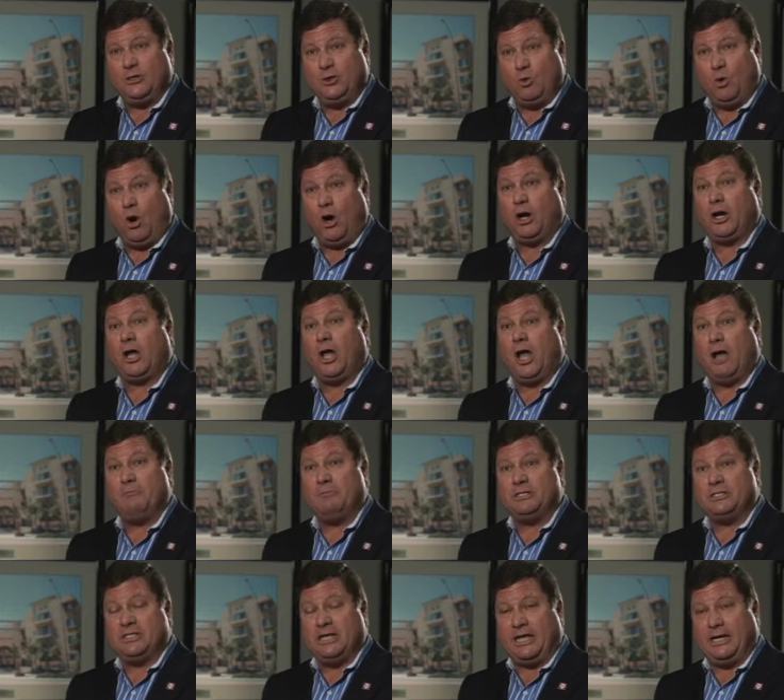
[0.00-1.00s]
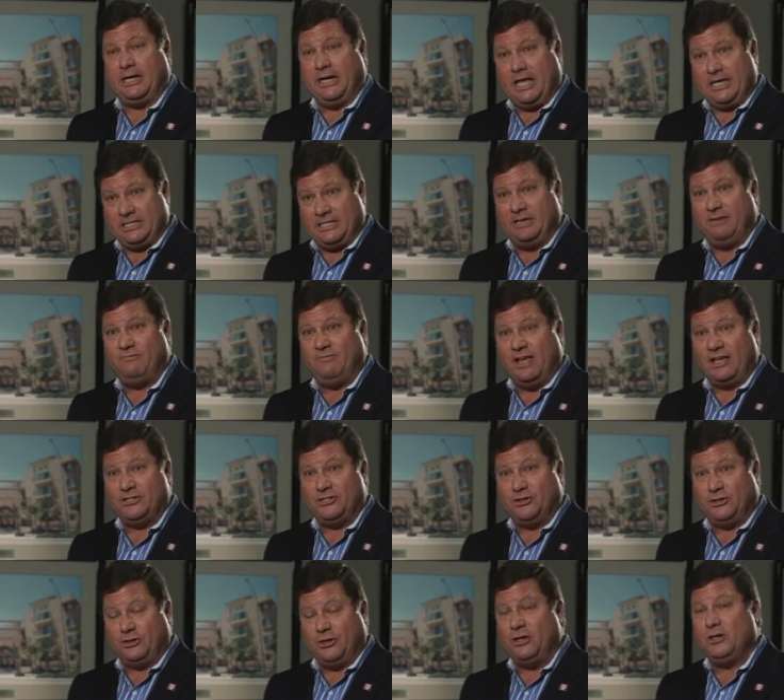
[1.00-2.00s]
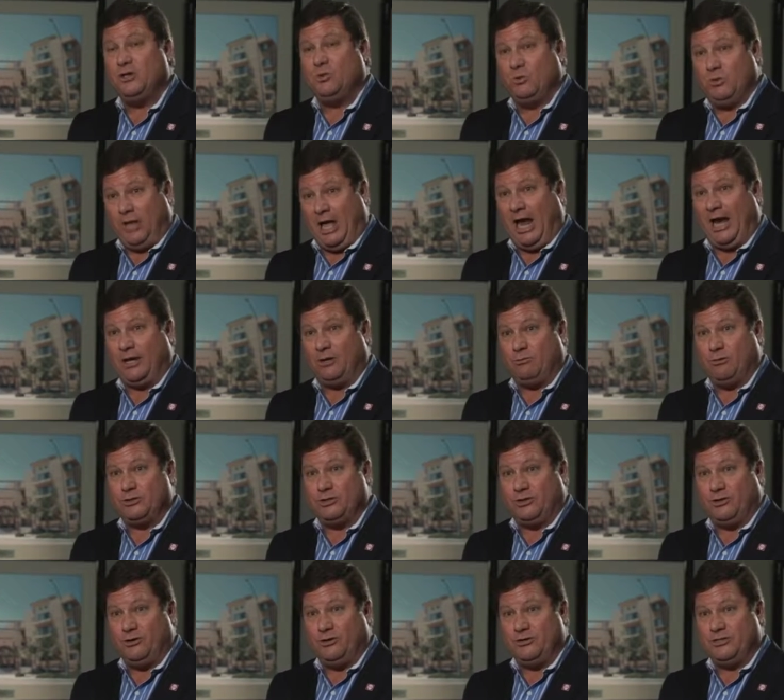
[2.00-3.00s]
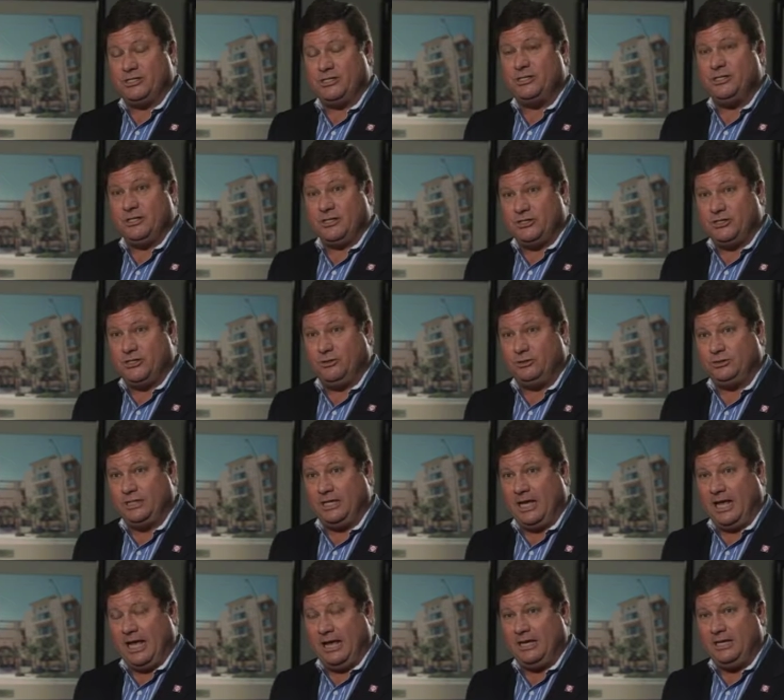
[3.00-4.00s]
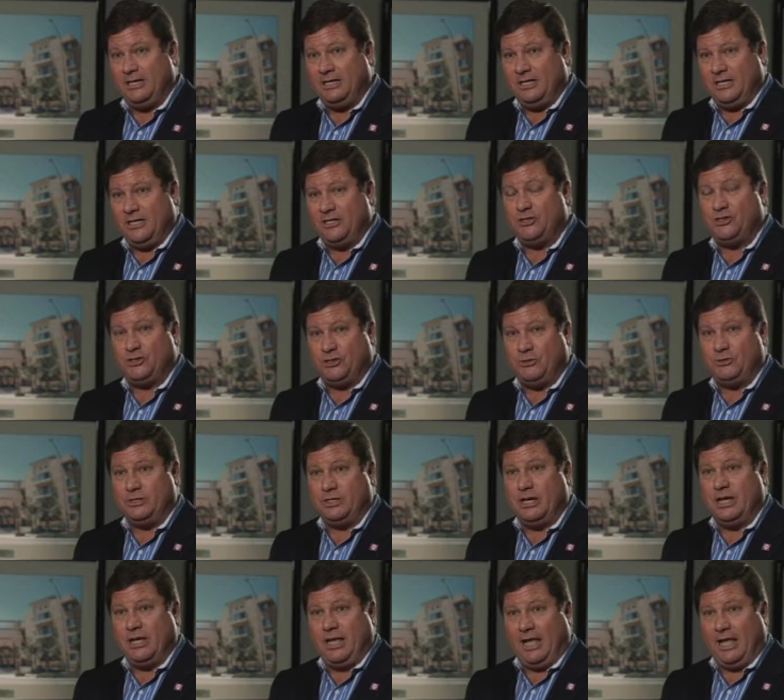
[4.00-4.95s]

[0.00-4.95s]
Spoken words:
you are compensated as an investor with higher returns still today in student